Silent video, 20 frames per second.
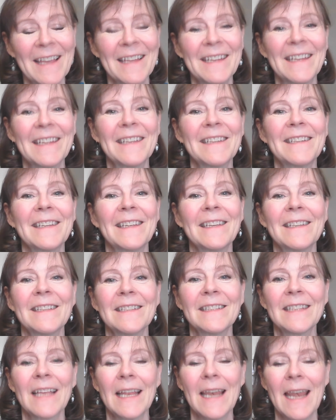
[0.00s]
and it
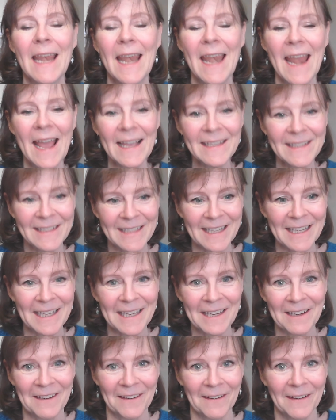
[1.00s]
is nasty
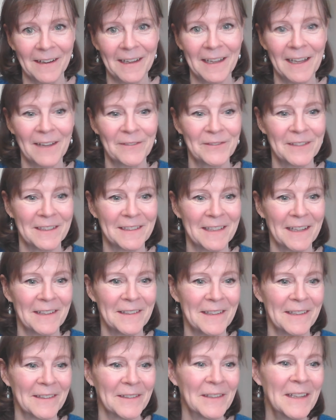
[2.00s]
here, I have to
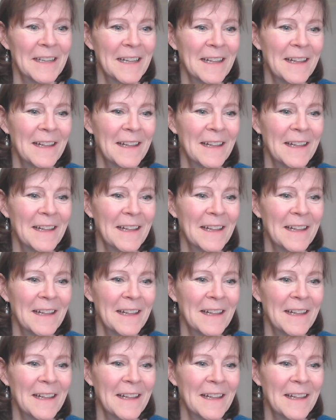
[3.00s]
tell you.